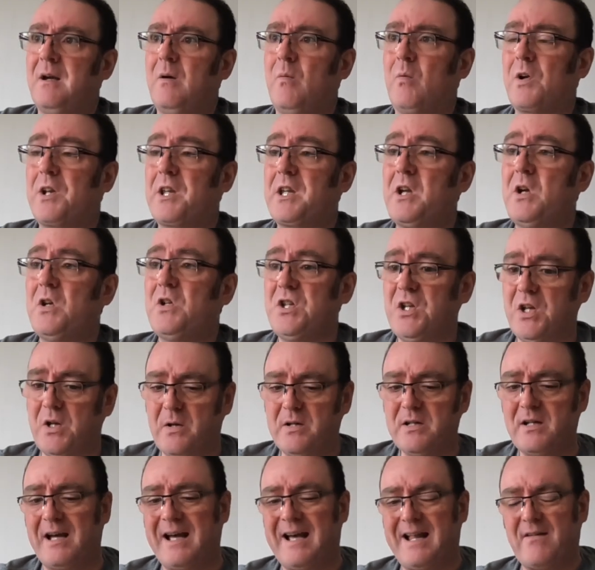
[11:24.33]
What I used to do
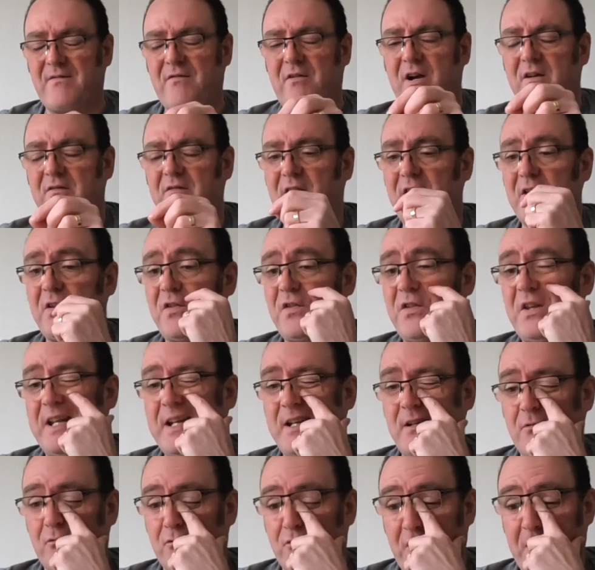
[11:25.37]
is I had a very, very
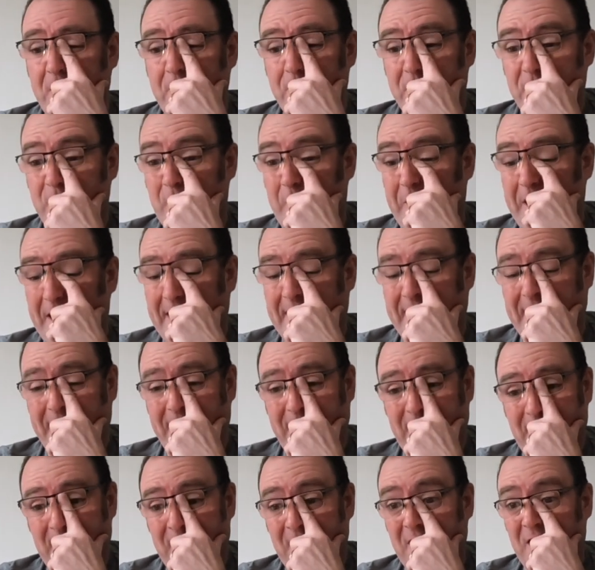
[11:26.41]
thin rimmed pair
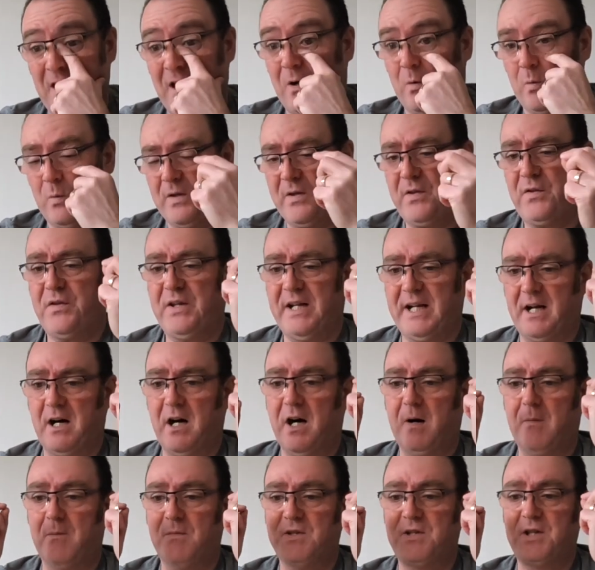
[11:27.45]
with thin
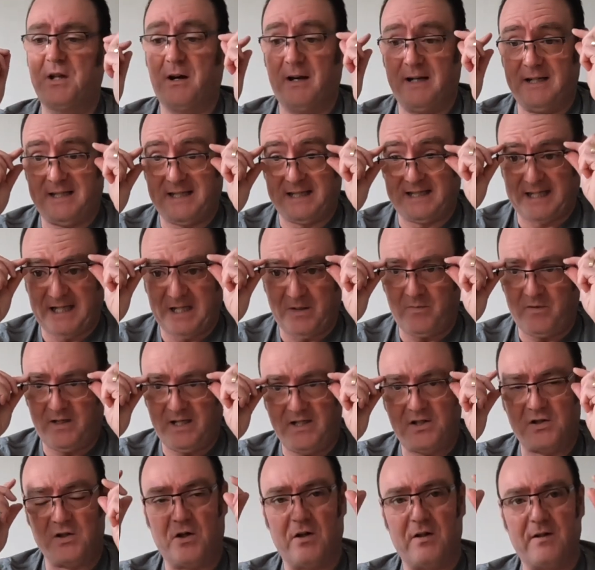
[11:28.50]
arms that I used to keep
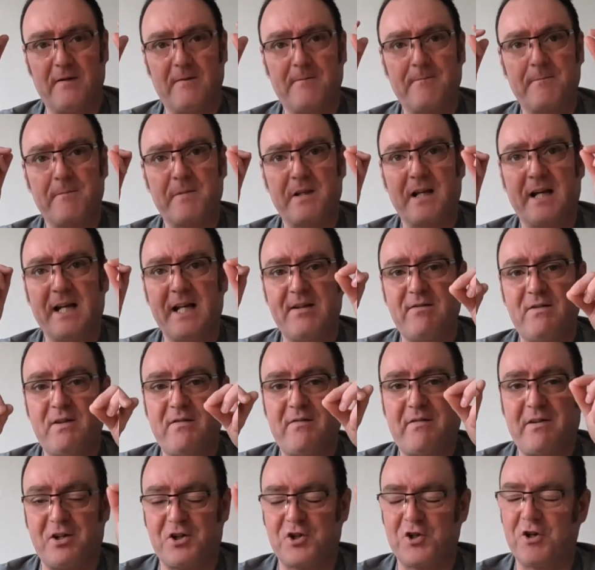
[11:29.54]
these on. And if you've
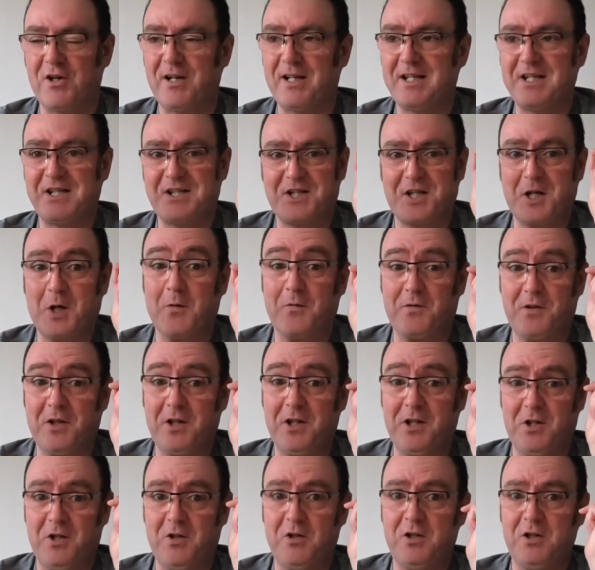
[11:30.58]
ever tried it yourself,
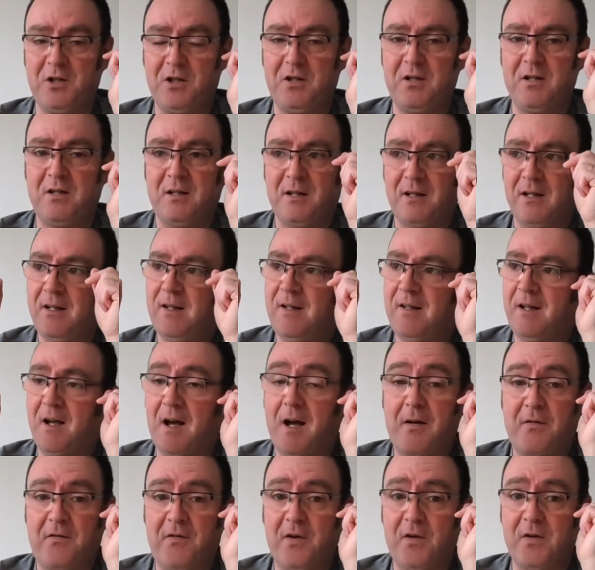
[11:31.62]

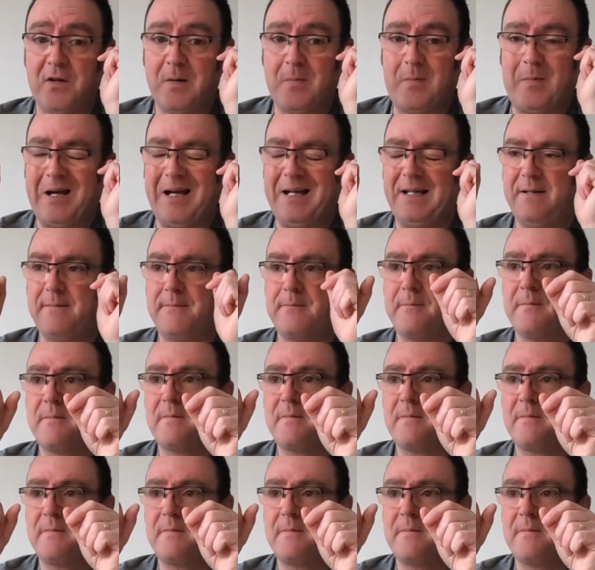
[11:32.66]
I feel your pain.